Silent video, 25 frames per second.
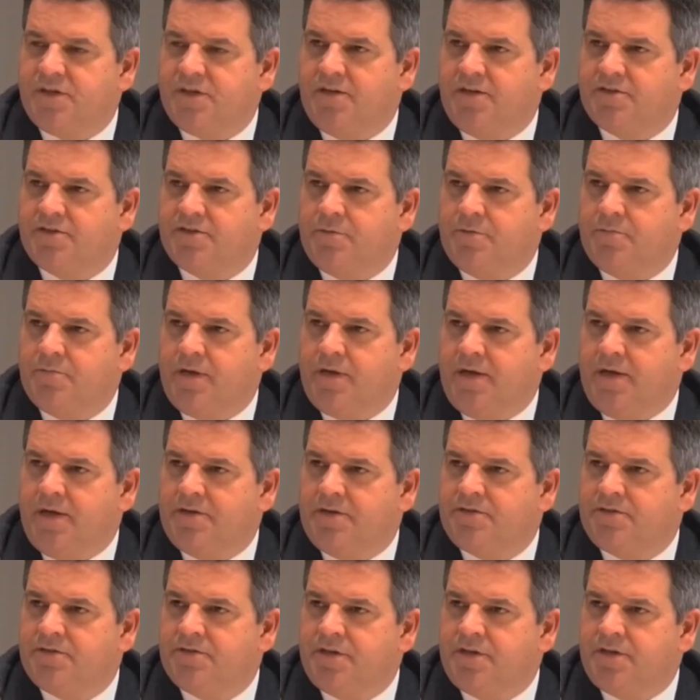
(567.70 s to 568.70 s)
in some
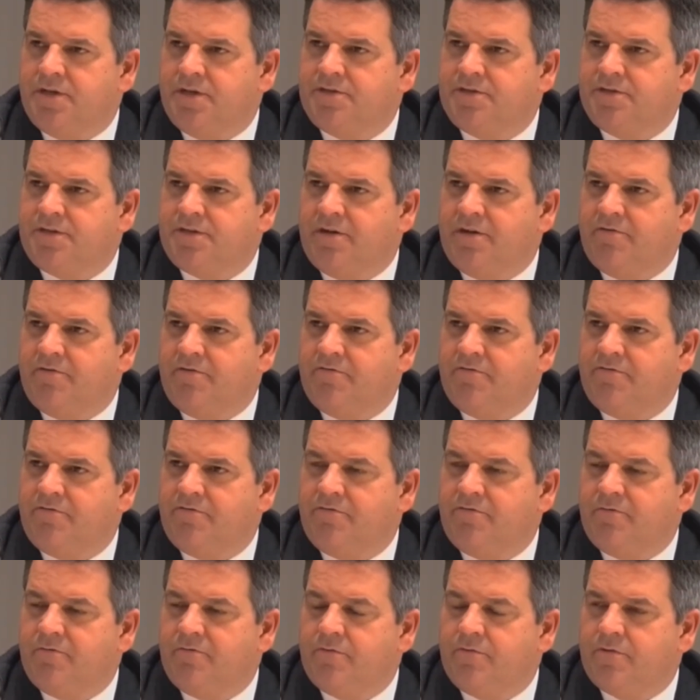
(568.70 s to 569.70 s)
cases kids have
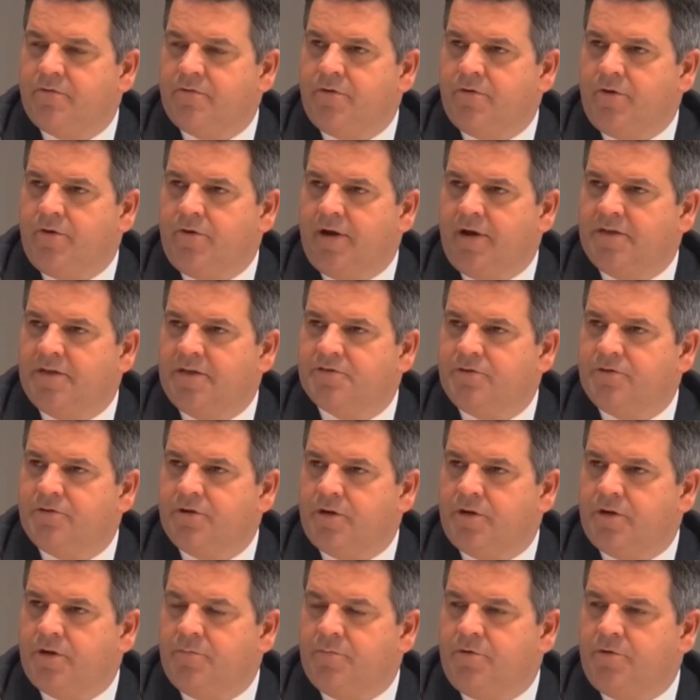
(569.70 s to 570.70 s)
their hands on a
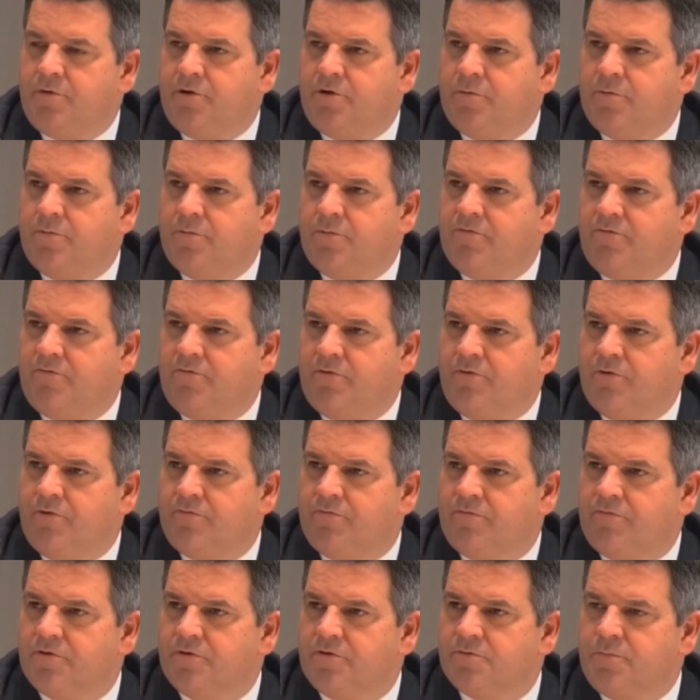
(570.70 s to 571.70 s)
computer before their first
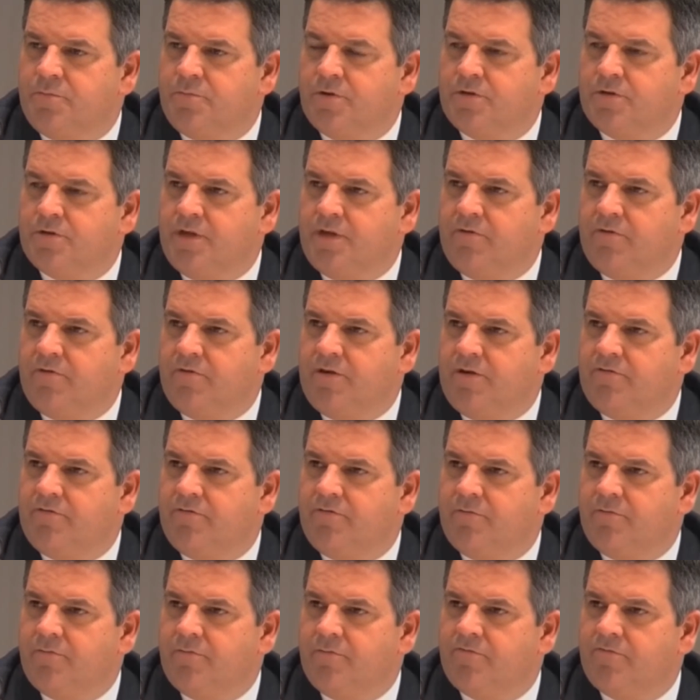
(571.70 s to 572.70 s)
book they read from
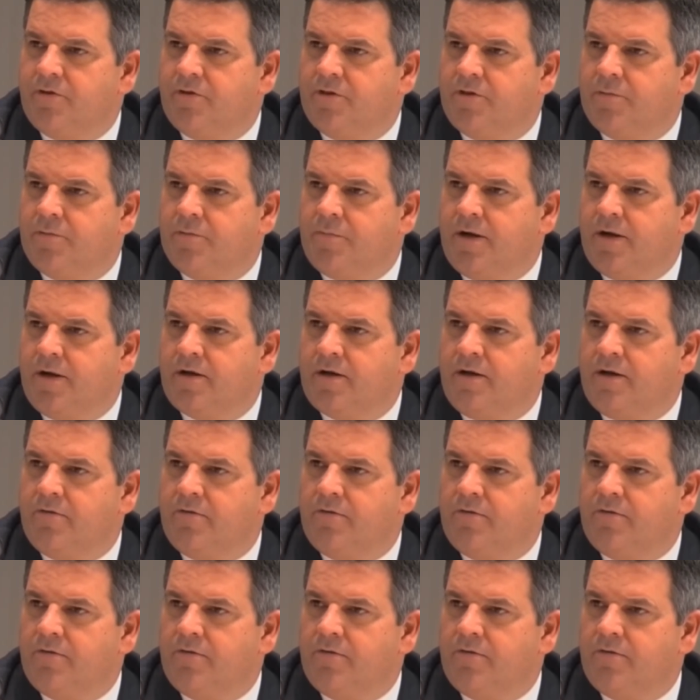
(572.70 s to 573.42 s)
front to back cover.